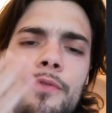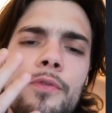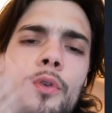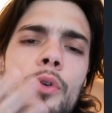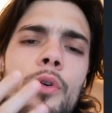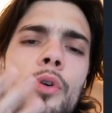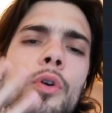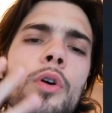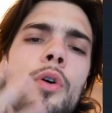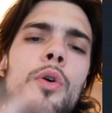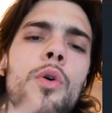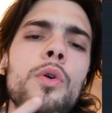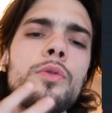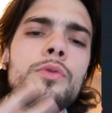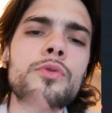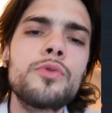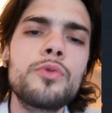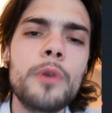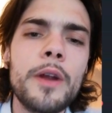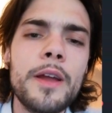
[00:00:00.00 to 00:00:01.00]
4
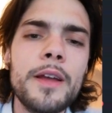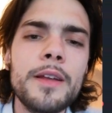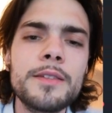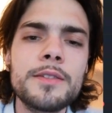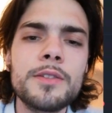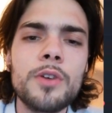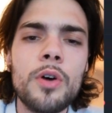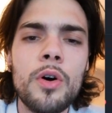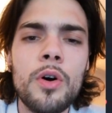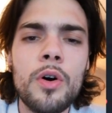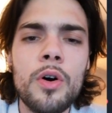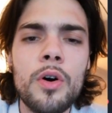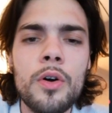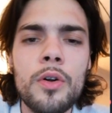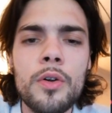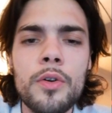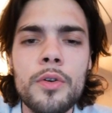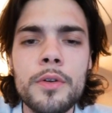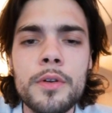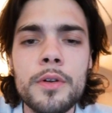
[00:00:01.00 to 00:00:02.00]
gold trades
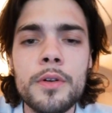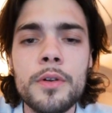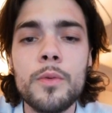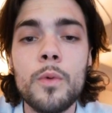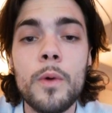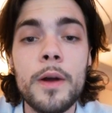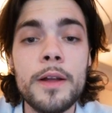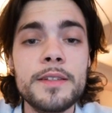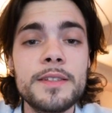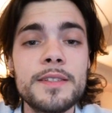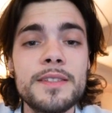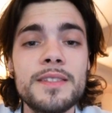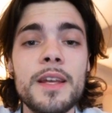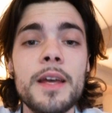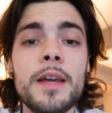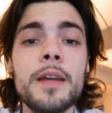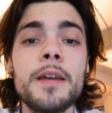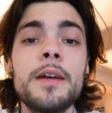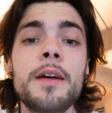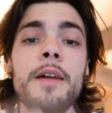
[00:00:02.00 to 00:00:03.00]
on
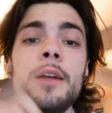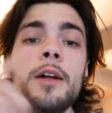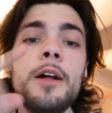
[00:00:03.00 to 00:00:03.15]
Wednesday,